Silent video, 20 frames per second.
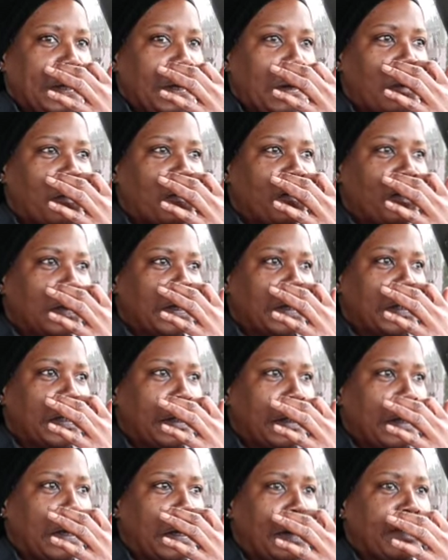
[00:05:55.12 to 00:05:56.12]

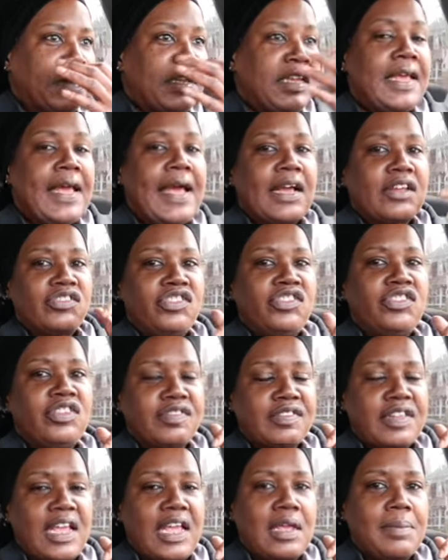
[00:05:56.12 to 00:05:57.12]
hopefully um he actually
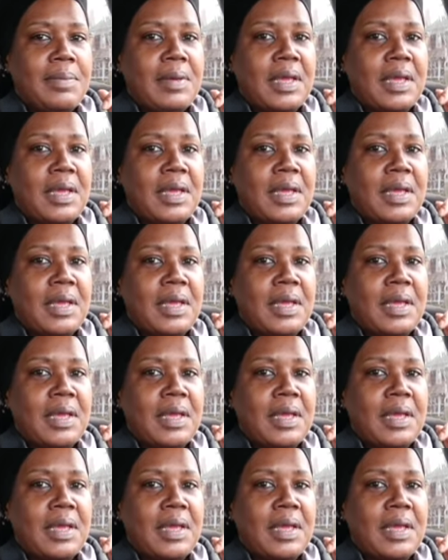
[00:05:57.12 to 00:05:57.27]
just came